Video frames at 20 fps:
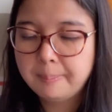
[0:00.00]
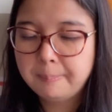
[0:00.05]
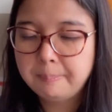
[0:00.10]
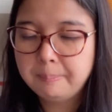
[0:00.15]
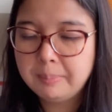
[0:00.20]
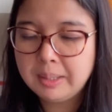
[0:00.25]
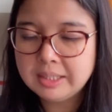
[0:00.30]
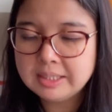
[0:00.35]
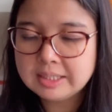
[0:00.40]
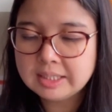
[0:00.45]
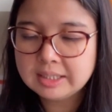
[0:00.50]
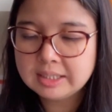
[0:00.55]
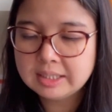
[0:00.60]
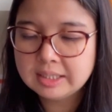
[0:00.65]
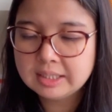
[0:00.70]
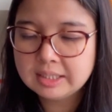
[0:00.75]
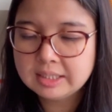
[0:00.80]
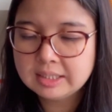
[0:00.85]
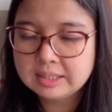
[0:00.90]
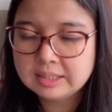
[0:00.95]

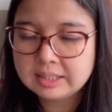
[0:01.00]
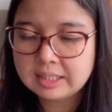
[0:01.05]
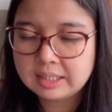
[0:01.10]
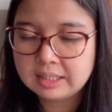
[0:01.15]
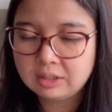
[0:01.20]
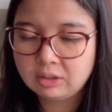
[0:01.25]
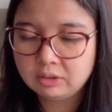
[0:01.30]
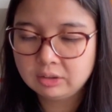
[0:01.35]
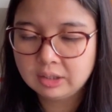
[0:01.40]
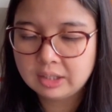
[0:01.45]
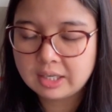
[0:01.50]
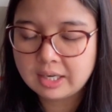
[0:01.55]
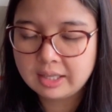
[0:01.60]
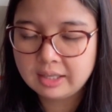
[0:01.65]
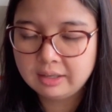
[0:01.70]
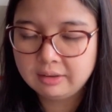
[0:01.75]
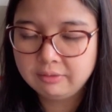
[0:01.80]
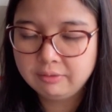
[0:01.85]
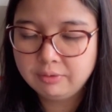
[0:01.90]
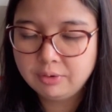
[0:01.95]
meters, and I got the
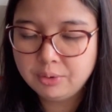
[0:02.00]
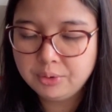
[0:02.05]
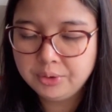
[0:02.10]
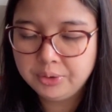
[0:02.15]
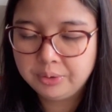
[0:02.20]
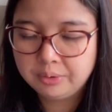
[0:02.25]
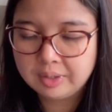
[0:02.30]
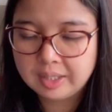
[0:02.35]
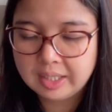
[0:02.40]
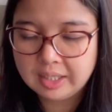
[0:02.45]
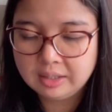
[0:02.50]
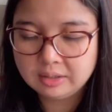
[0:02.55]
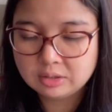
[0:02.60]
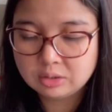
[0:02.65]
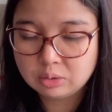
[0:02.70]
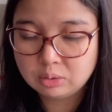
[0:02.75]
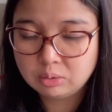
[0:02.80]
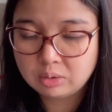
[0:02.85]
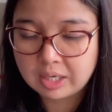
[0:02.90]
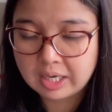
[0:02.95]
colour
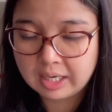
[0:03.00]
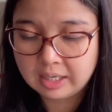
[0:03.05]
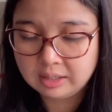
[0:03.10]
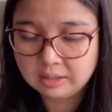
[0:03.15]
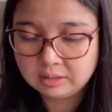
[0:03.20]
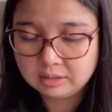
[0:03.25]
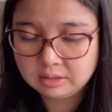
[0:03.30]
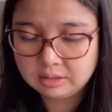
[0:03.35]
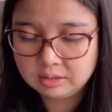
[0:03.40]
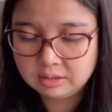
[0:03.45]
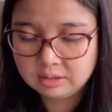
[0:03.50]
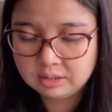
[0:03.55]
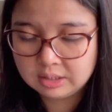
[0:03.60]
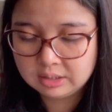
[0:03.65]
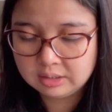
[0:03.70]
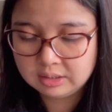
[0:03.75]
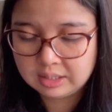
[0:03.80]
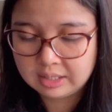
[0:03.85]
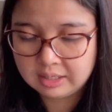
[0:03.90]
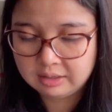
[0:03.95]
4328.
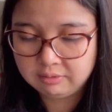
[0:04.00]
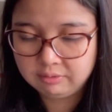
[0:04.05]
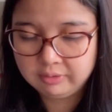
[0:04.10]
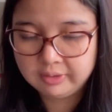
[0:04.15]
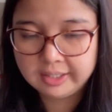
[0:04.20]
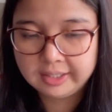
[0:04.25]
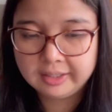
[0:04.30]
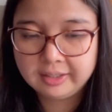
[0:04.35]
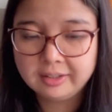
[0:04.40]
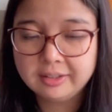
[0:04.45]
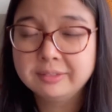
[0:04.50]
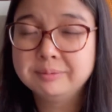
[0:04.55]
Doesn't have like